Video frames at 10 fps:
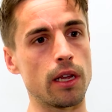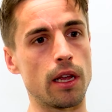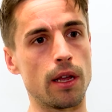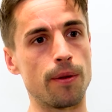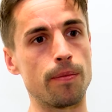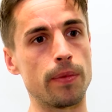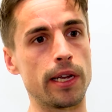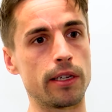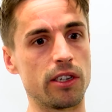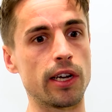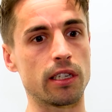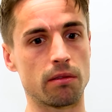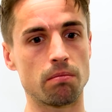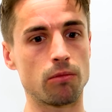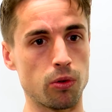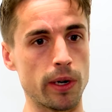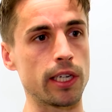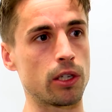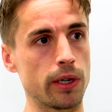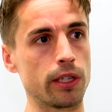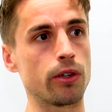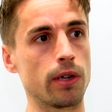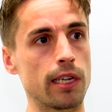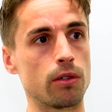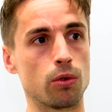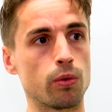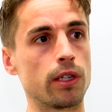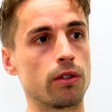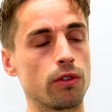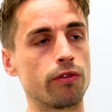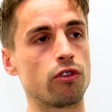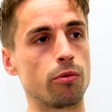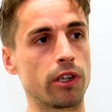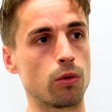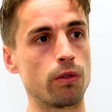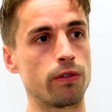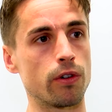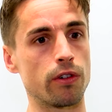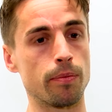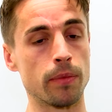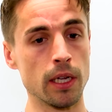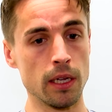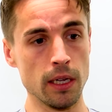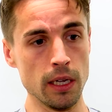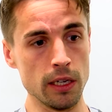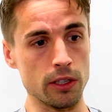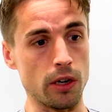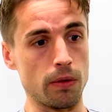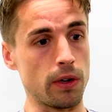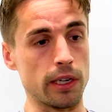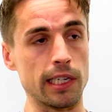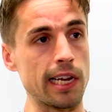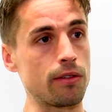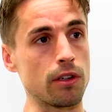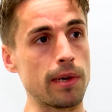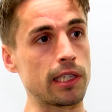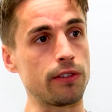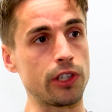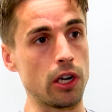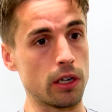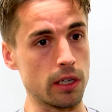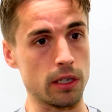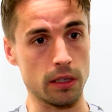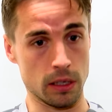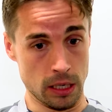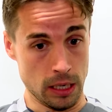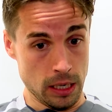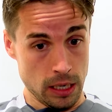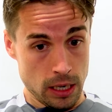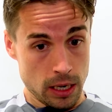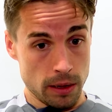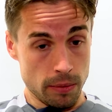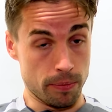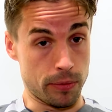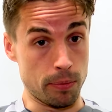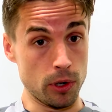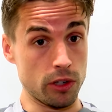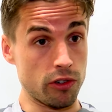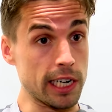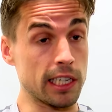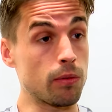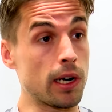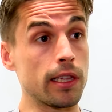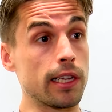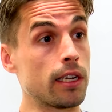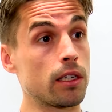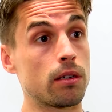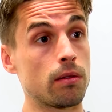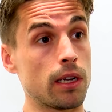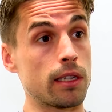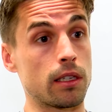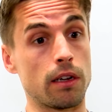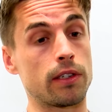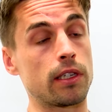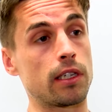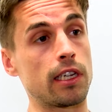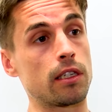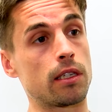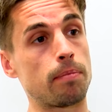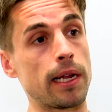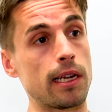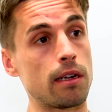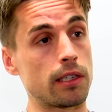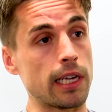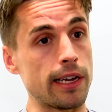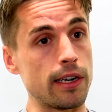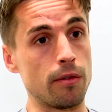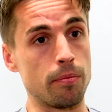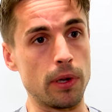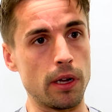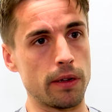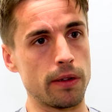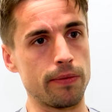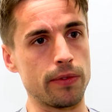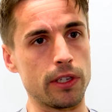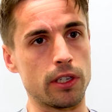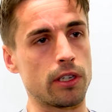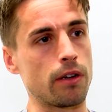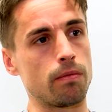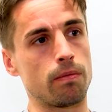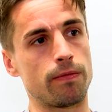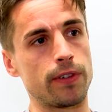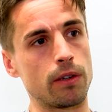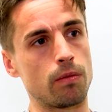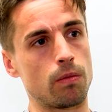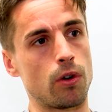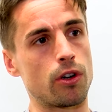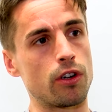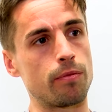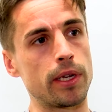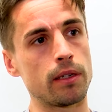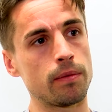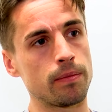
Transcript: um, and you had 20, 22 lads who was willing to run through a brick wall for him. So, like I say, it was a massive shock, and the boys reacted well in the end, as obviously the season's panned out, staying up, but you just don't think what could have been,